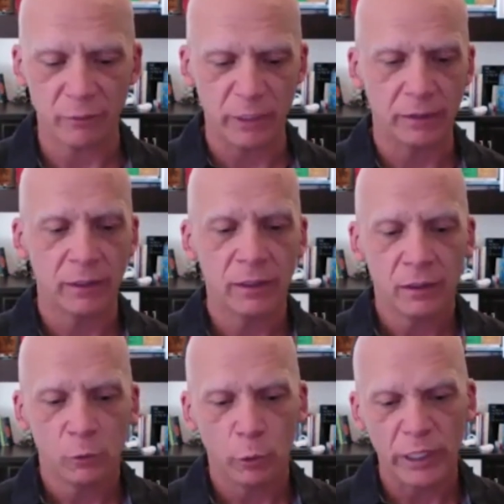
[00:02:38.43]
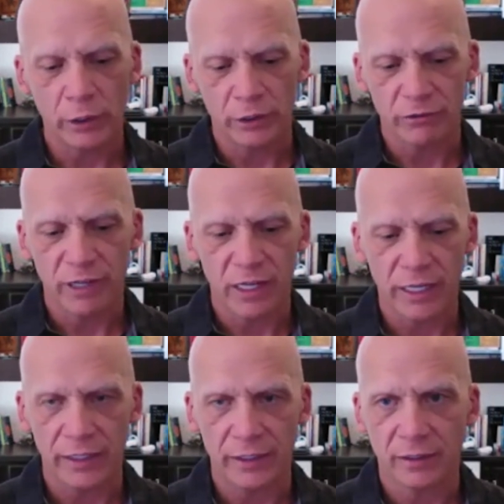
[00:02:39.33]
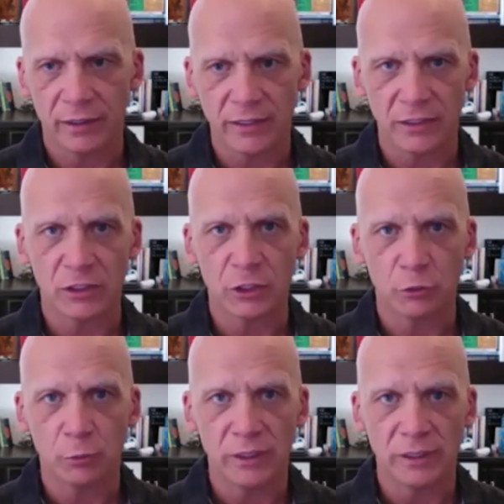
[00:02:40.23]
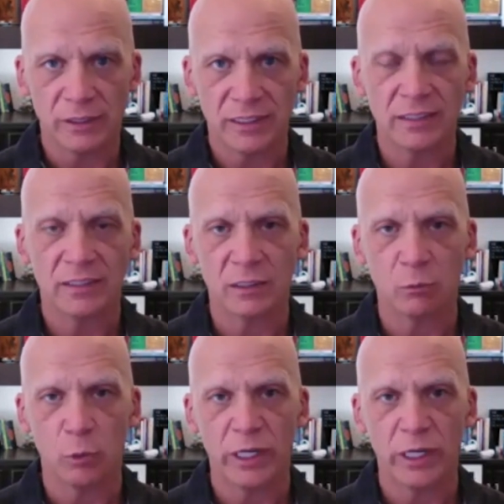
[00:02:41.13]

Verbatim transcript: I mean, we are defined as a human system.